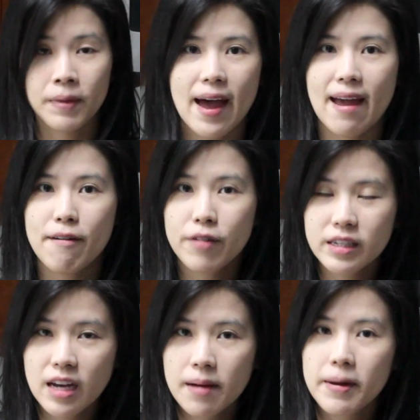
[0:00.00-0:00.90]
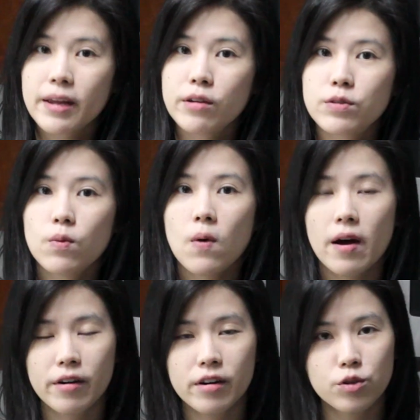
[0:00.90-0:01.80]
Every time I use
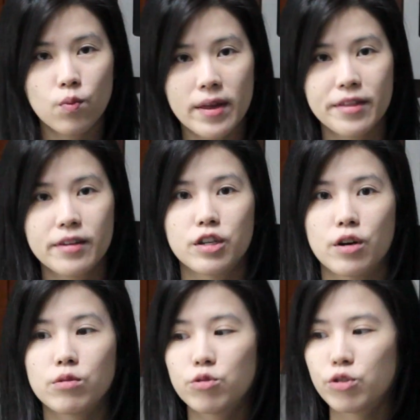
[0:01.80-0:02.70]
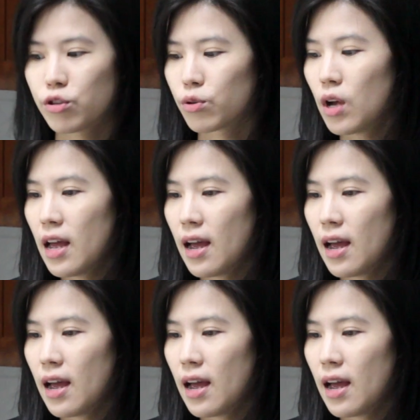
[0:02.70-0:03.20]
water to wet the dough to